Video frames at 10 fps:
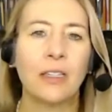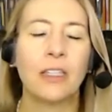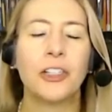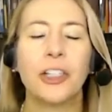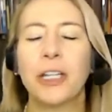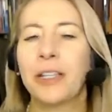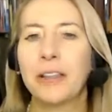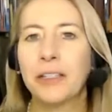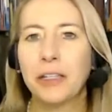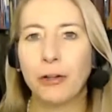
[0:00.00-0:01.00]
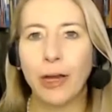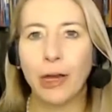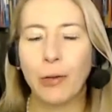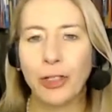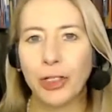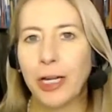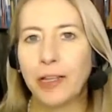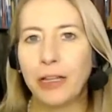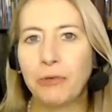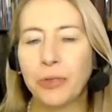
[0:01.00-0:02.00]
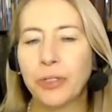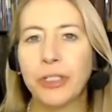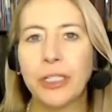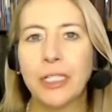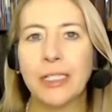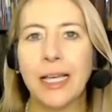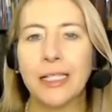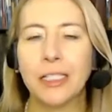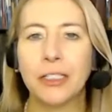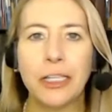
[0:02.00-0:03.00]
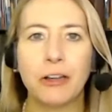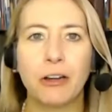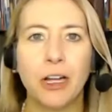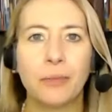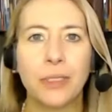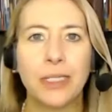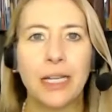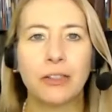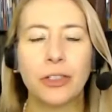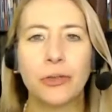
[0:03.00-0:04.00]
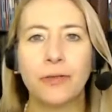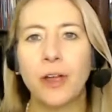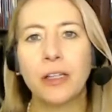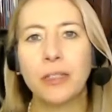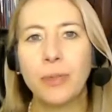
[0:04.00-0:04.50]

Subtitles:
Sachin, I think that's a great question. I think resilience as a leader comes down to I've got